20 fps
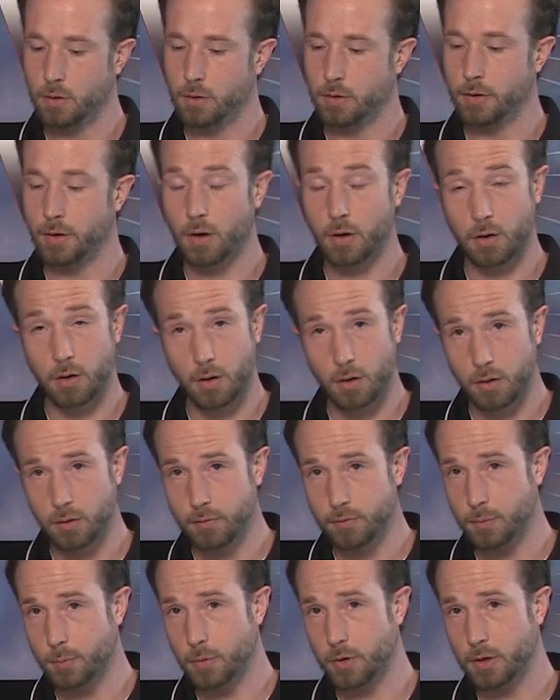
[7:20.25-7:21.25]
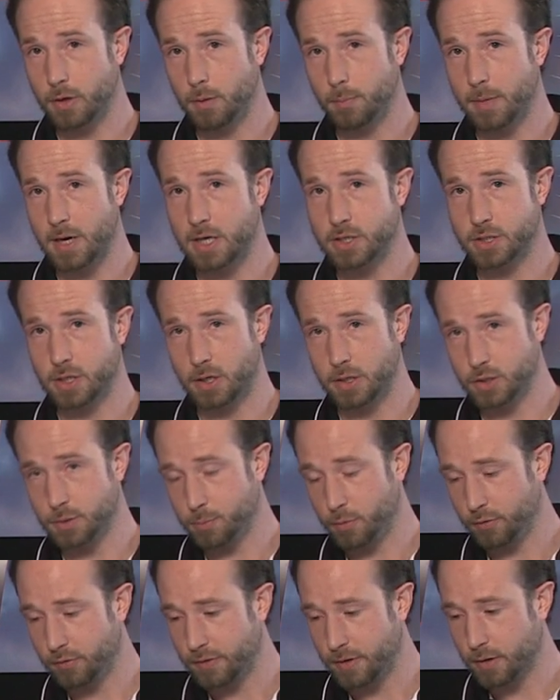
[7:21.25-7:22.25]
Not all of them are gonna match
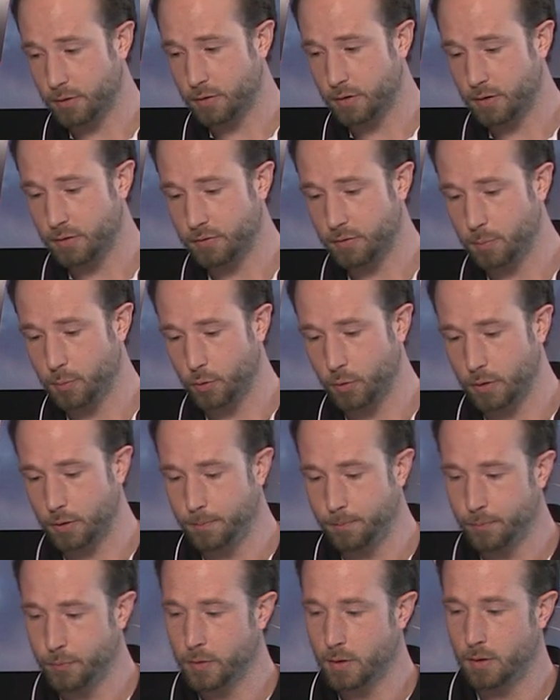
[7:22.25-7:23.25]
100% across the board.